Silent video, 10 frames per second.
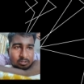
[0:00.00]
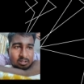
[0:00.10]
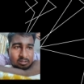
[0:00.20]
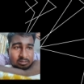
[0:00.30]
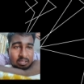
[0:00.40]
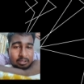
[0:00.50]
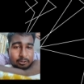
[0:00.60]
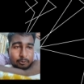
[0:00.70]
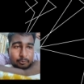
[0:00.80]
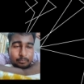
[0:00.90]
Thank you.
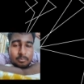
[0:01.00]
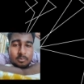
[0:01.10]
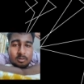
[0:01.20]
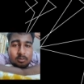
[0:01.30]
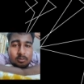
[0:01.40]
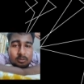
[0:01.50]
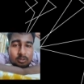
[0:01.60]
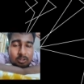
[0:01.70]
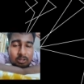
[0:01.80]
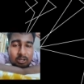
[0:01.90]
Uh,
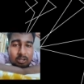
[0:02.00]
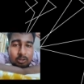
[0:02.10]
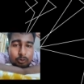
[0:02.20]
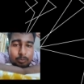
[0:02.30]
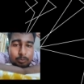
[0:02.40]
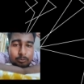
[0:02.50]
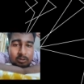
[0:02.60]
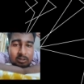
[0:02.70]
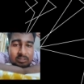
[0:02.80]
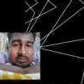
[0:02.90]
I hope you will learn
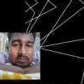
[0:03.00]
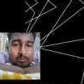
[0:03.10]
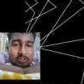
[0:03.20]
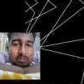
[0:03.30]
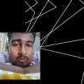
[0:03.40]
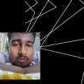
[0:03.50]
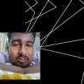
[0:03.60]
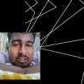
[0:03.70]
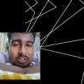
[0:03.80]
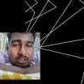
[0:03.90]
something about the
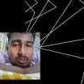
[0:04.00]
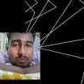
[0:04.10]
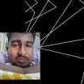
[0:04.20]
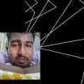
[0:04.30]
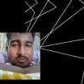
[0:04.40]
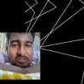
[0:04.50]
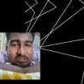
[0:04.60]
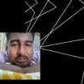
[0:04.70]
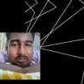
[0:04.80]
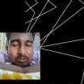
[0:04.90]
economics from this
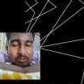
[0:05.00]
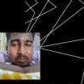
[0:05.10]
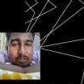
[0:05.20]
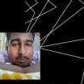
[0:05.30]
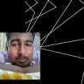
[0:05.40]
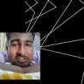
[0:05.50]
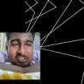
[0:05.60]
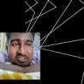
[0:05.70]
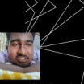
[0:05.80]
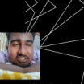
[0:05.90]

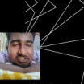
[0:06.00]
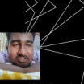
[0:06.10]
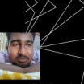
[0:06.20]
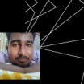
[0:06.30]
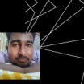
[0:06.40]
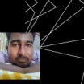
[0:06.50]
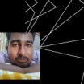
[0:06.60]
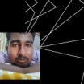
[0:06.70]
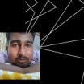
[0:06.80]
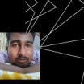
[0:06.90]
presentation.
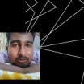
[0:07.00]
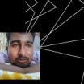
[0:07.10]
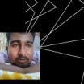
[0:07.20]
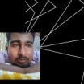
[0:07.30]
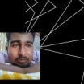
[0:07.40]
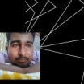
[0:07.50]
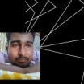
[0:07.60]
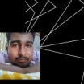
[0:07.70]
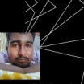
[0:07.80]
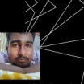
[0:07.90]
Um,
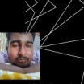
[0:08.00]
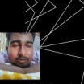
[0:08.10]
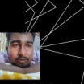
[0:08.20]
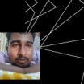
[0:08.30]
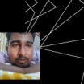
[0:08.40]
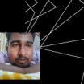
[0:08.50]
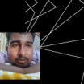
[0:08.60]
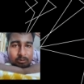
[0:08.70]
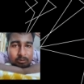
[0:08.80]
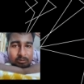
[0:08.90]

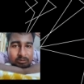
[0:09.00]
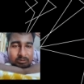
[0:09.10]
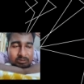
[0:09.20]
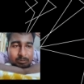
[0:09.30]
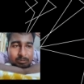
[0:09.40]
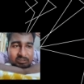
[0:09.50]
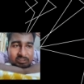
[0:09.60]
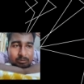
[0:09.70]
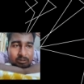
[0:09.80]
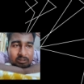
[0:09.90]
this is represented
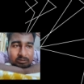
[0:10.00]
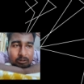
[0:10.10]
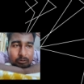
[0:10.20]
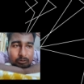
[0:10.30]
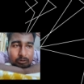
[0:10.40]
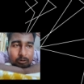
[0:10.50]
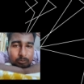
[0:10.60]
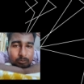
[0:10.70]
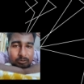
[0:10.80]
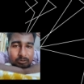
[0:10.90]
by Tarun Gaud
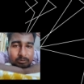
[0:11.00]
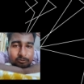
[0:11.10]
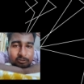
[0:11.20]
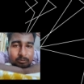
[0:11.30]
Muddam from